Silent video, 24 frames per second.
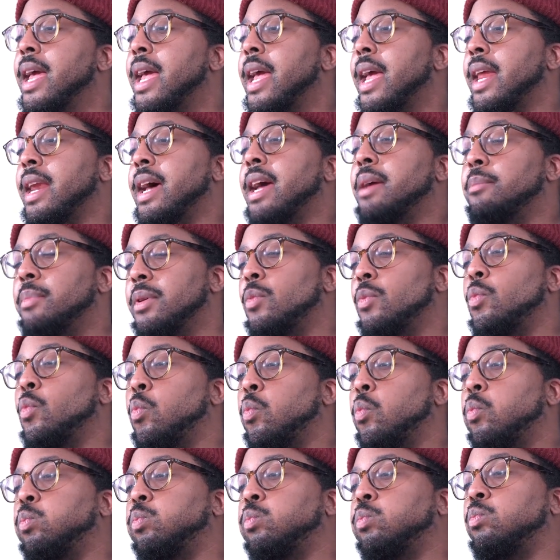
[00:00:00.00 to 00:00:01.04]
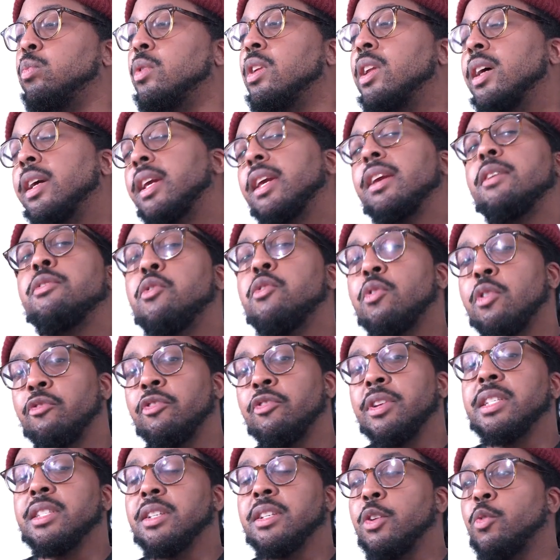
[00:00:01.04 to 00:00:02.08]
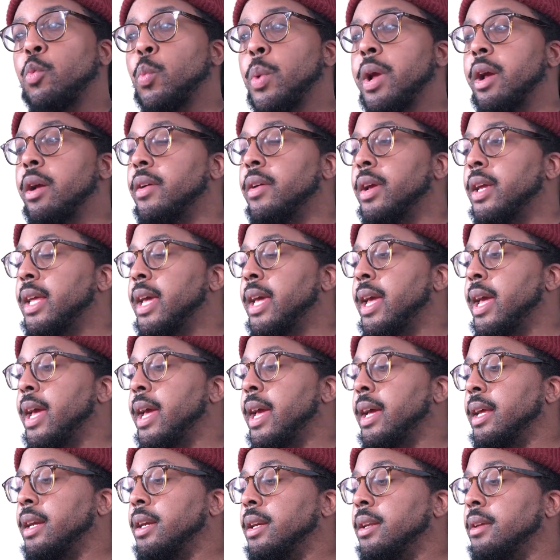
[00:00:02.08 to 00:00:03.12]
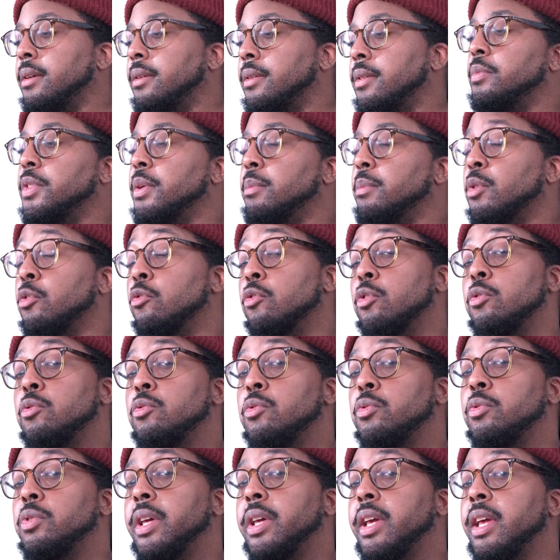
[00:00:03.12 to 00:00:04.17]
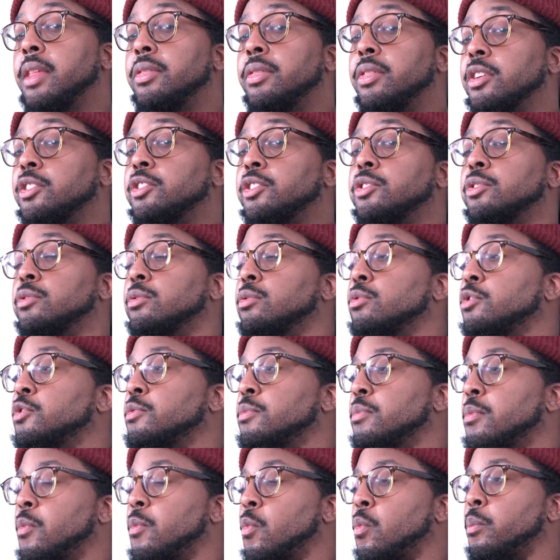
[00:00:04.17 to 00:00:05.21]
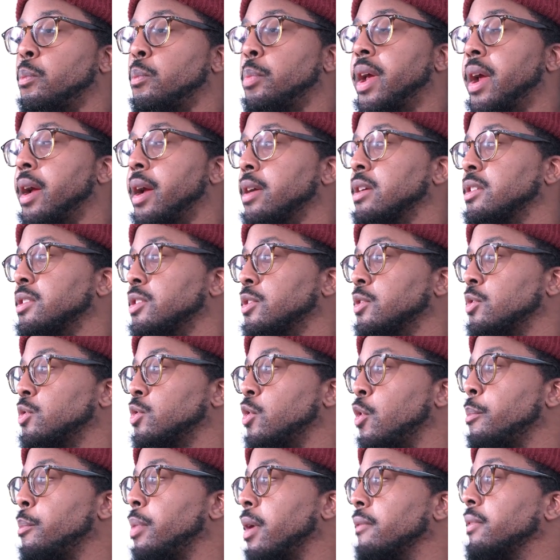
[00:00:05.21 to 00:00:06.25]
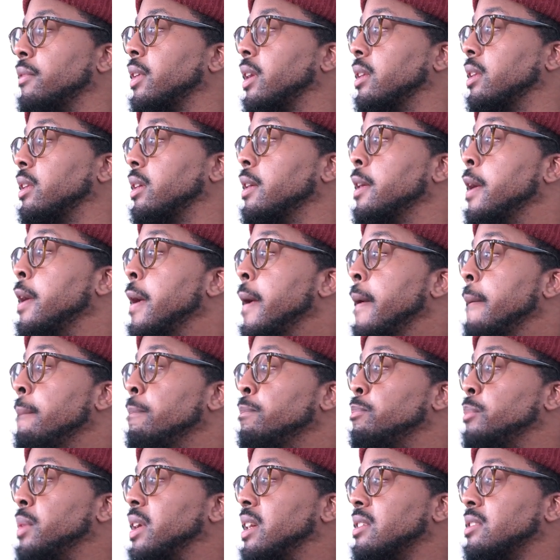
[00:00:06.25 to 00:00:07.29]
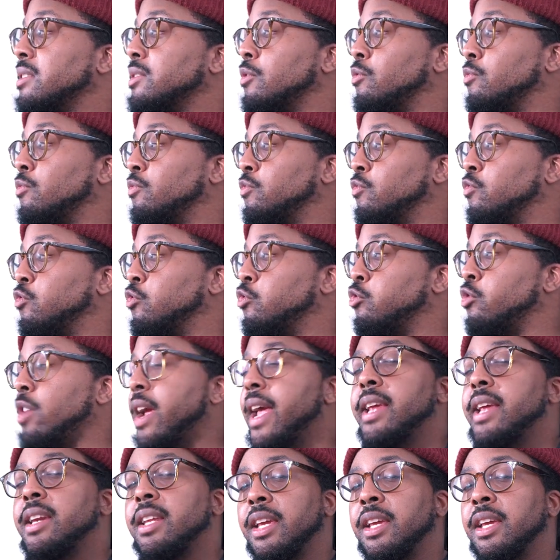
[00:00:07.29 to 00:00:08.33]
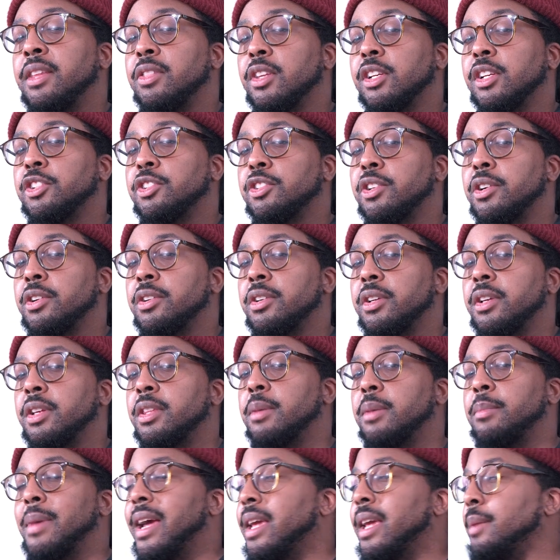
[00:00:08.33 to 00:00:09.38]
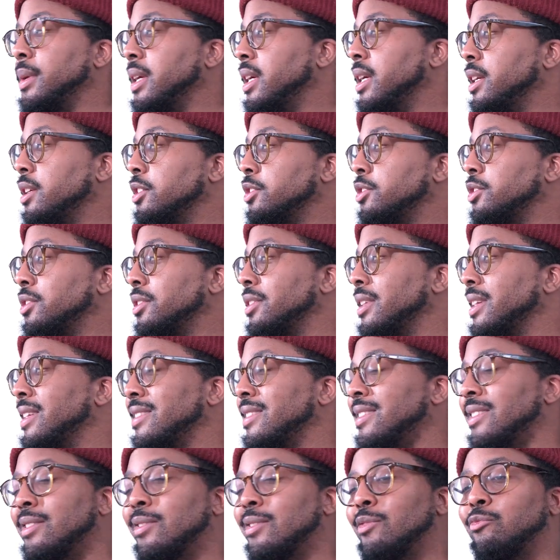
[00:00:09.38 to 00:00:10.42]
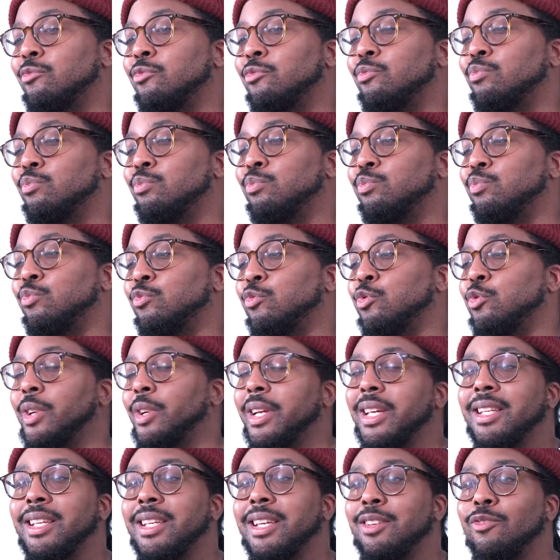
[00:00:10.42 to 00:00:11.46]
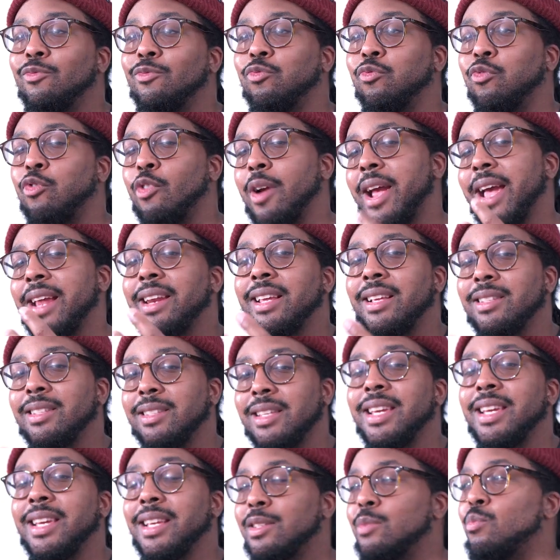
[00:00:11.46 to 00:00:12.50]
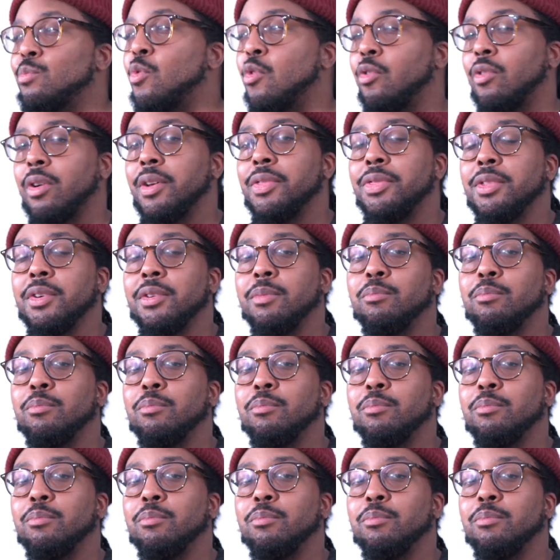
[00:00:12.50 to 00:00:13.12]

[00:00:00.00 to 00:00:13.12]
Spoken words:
and I've been looking for a reason to wear it. And the maroon in the shoes pairs so perfectly, because the red in the shirt, in the Miami Heat shirt, isn't really red. It is more on the